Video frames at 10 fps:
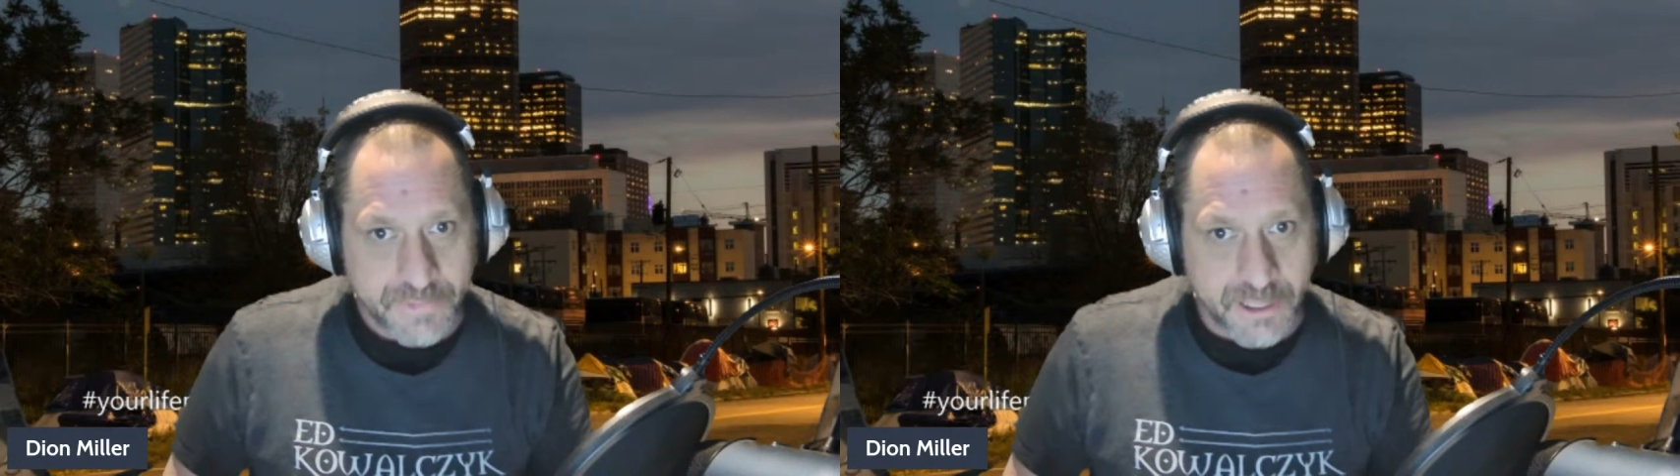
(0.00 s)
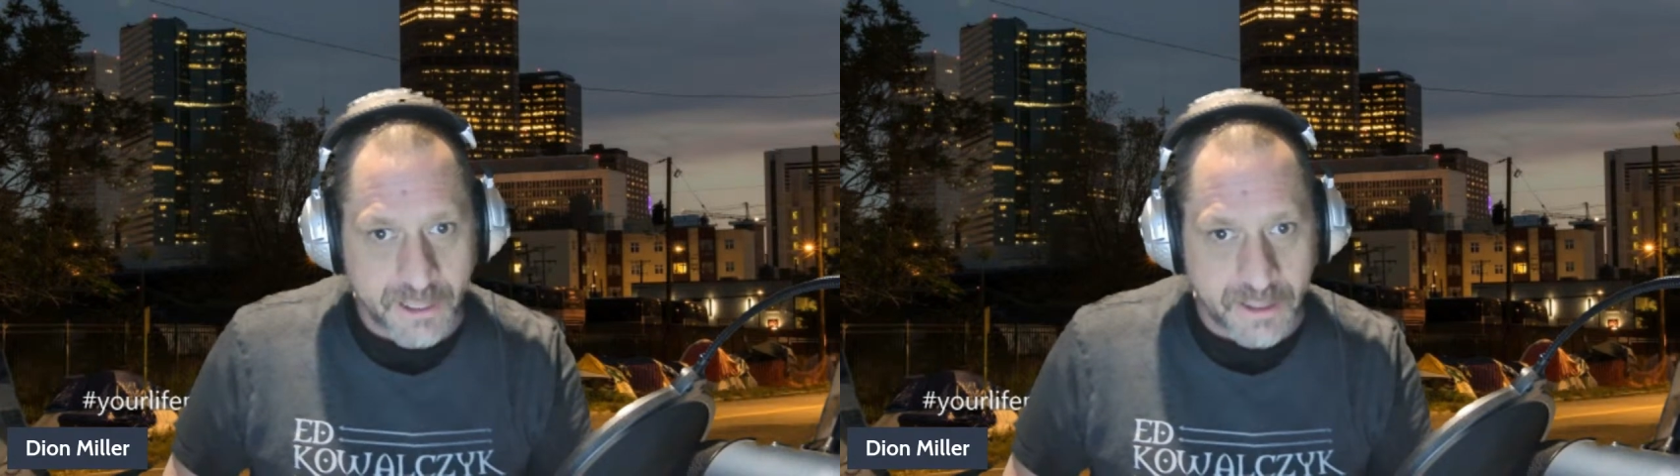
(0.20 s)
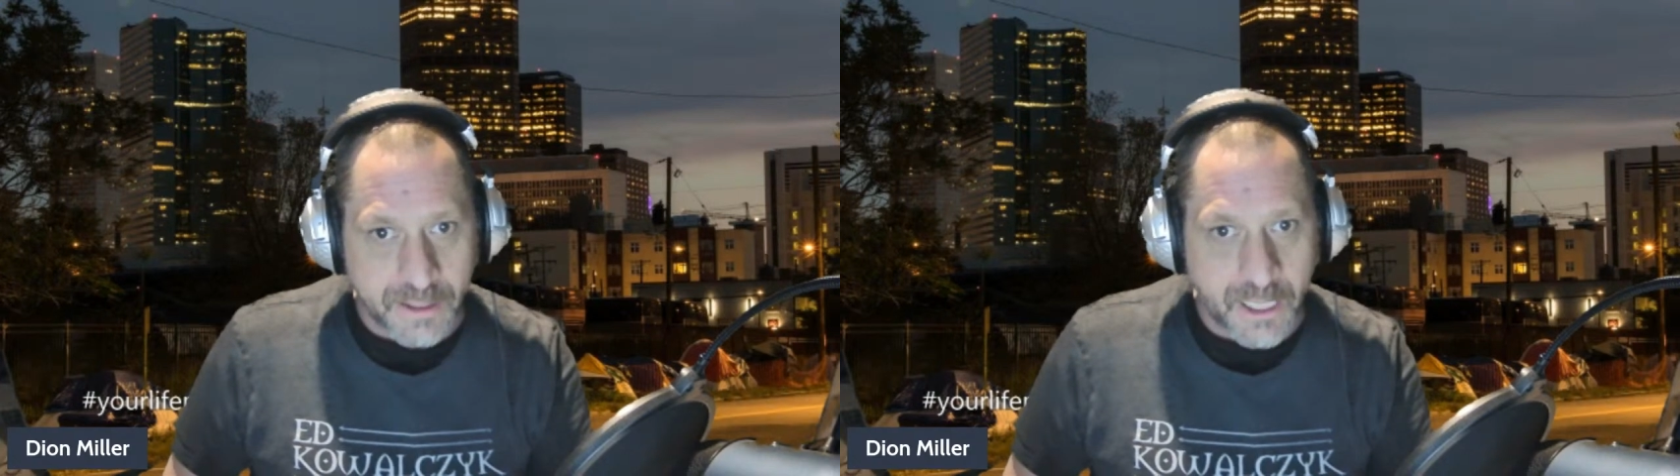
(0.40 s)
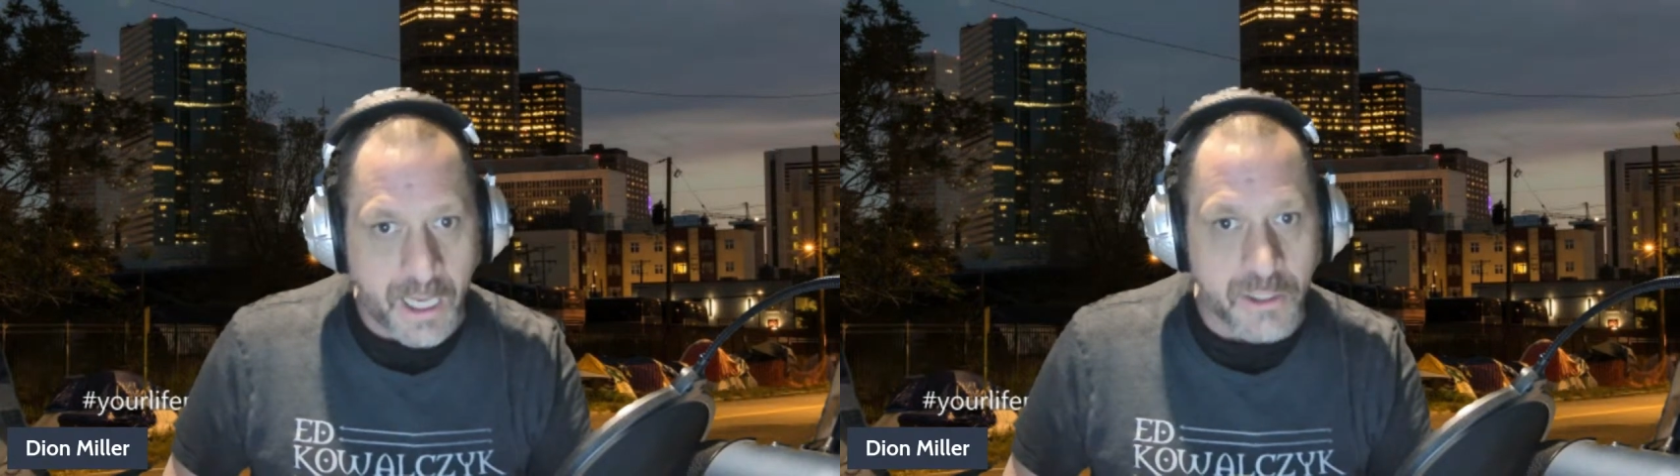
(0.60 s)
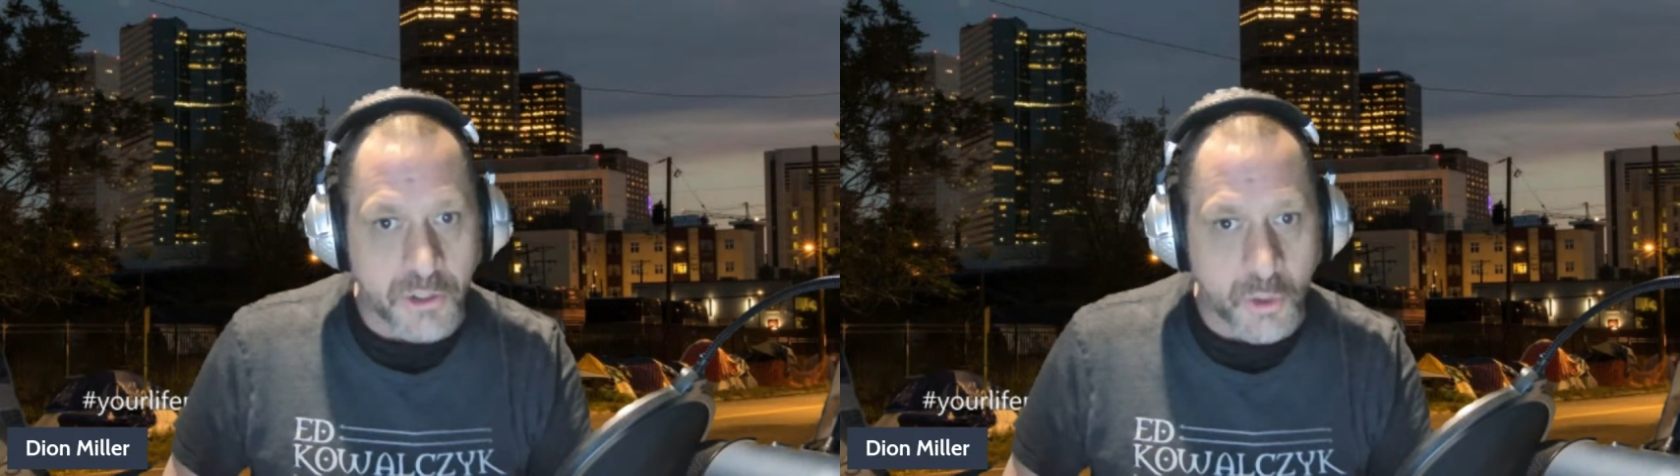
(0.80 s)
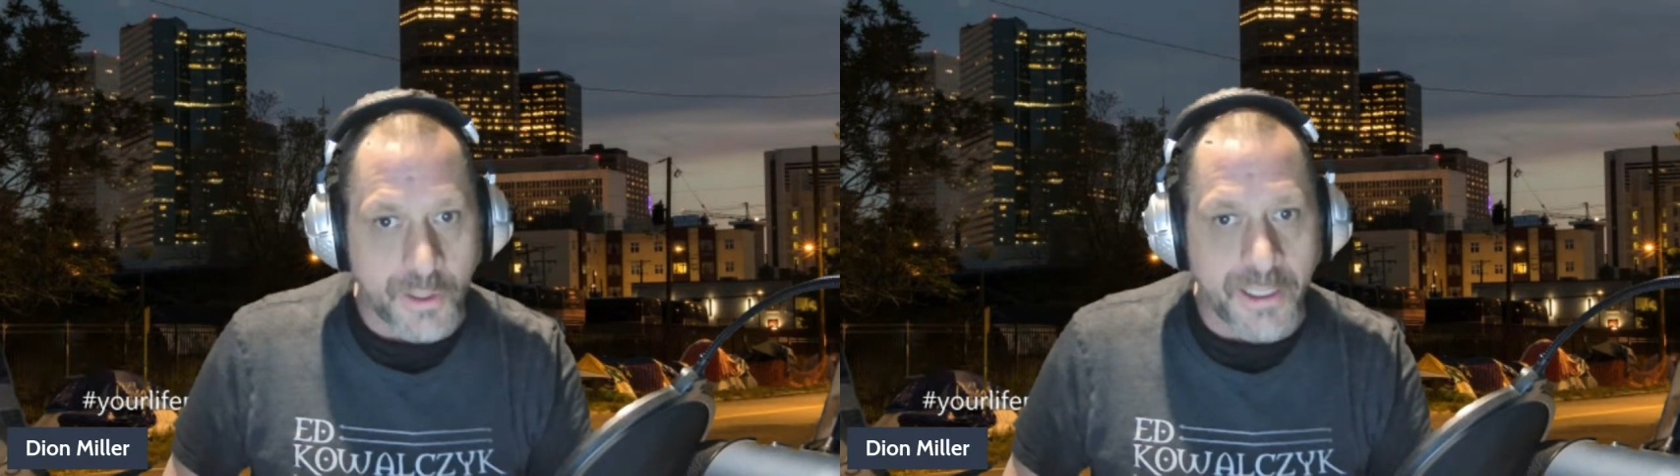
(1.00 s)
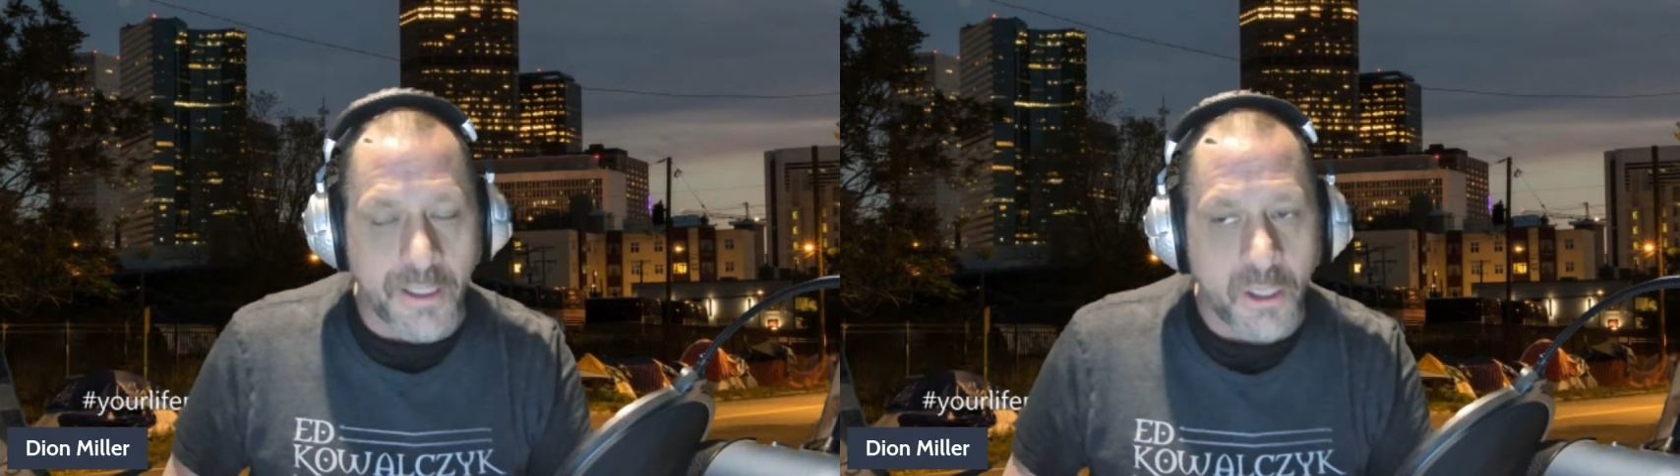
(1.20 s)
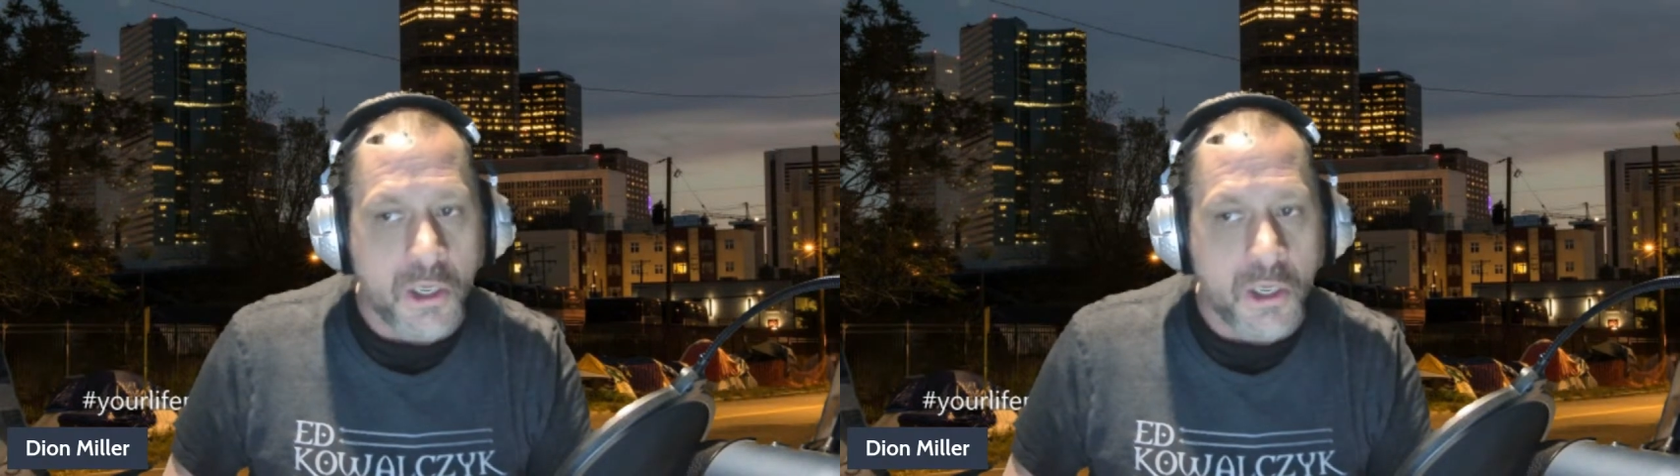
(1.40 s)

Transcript: and knowing